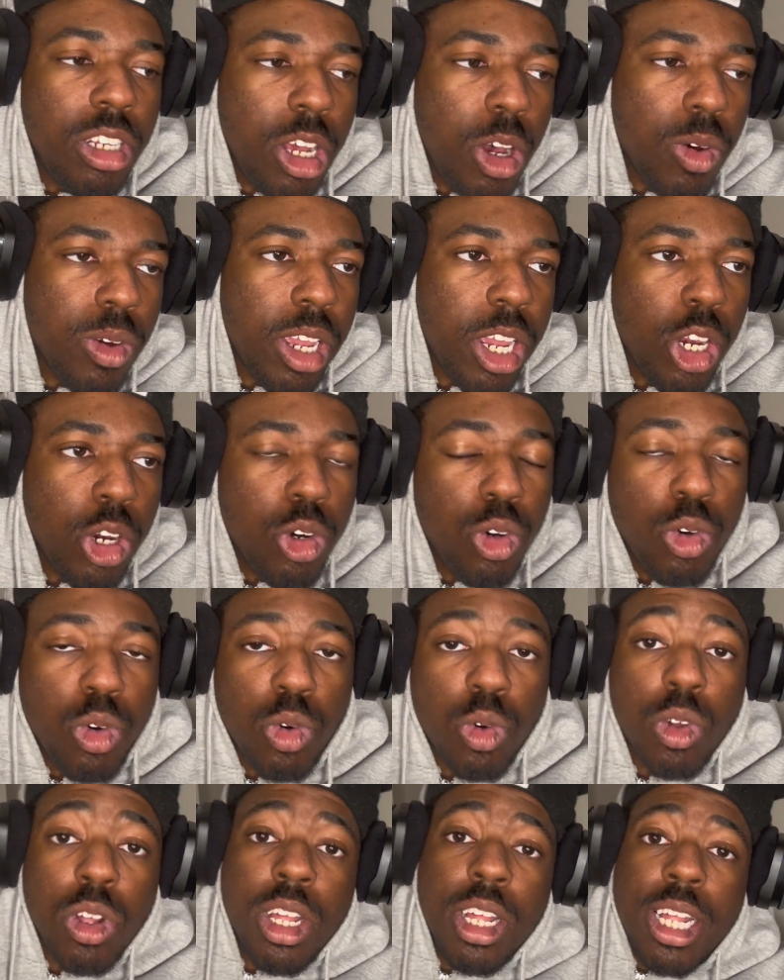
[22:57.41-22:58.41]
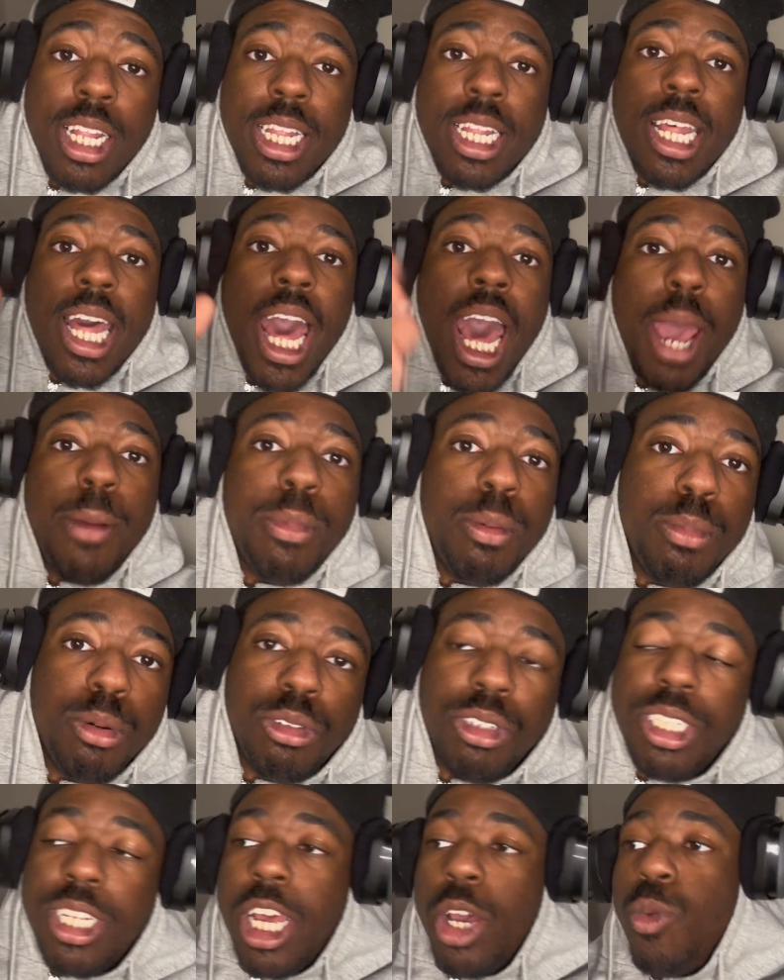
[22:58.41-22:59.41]
Okay, cool. The
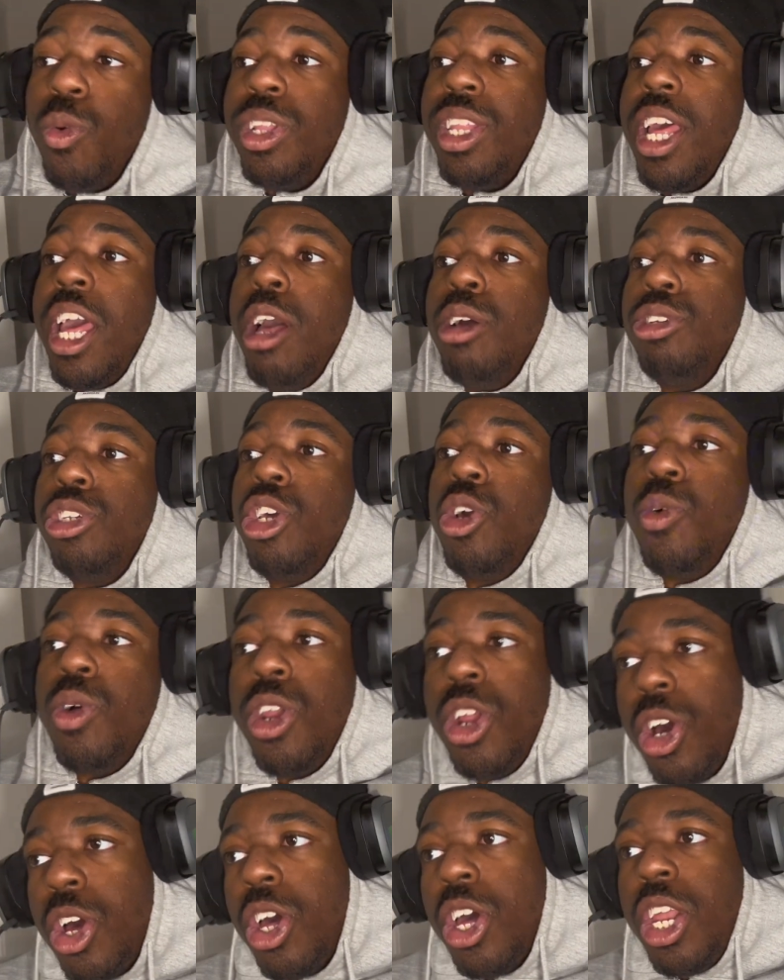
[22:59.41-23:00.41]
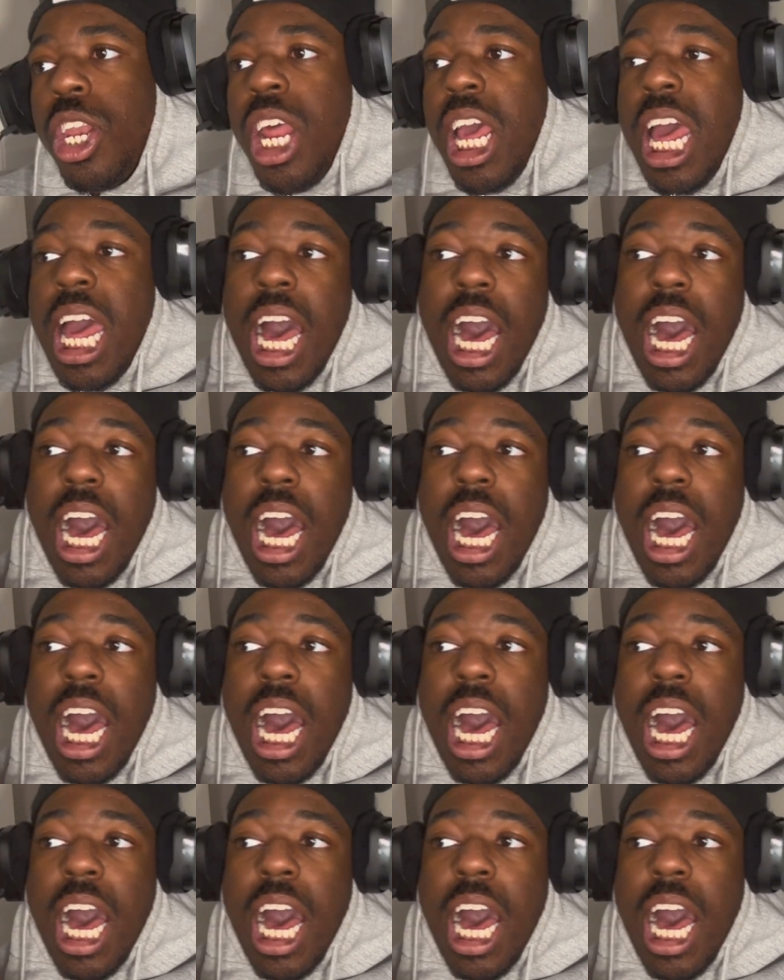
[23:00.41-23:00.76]
admirables like, what the hell's going on?